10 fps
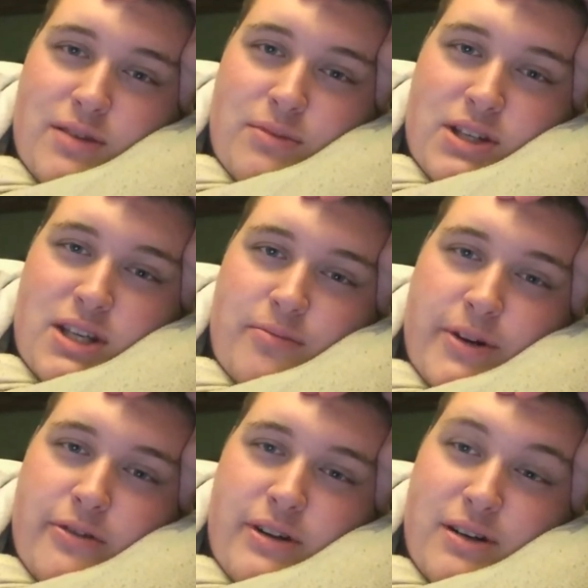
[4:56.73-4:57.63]
and I'm going to
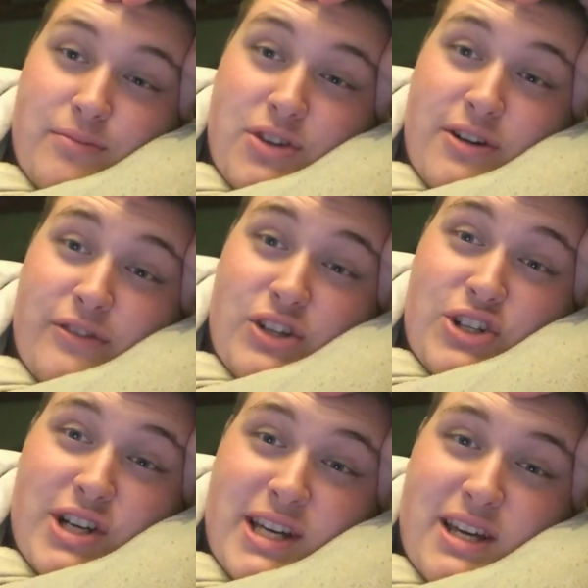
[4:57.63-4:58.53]
keep going, and I'm sorry for
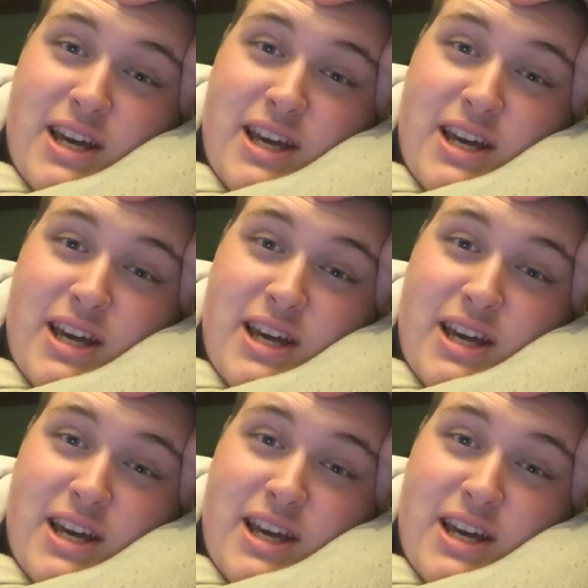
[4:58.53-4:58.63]
this shaky